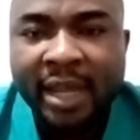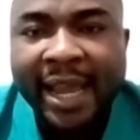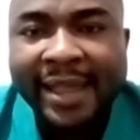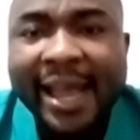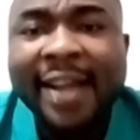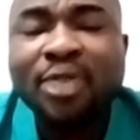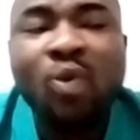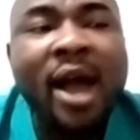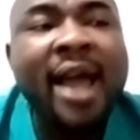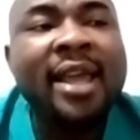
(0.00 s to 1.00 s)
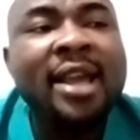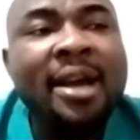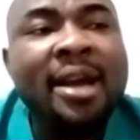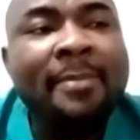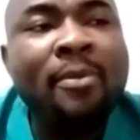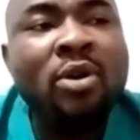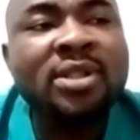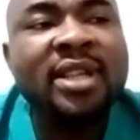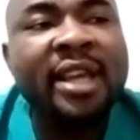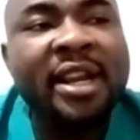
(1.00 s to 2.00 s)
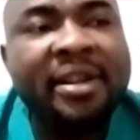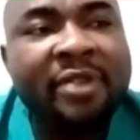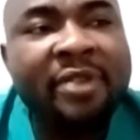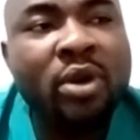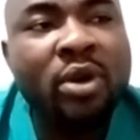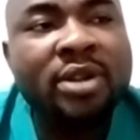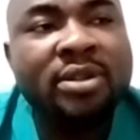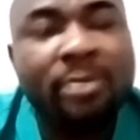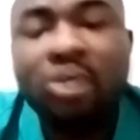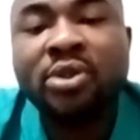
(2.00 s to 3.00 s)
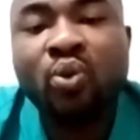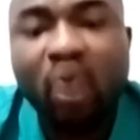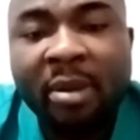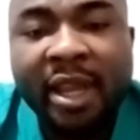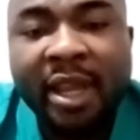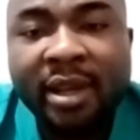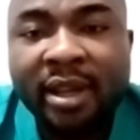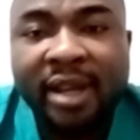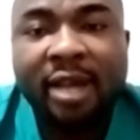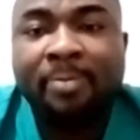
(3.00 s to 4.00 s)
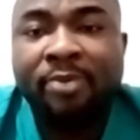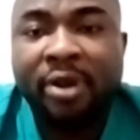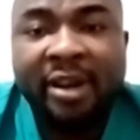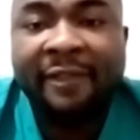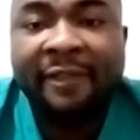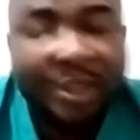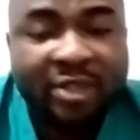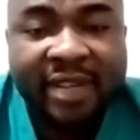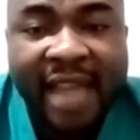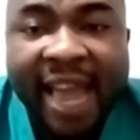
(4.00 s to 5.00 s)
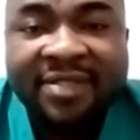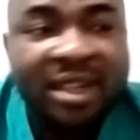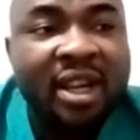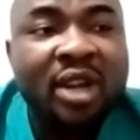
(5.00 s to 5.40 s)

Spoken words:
And that is why most individuals, most women in that phase of their lives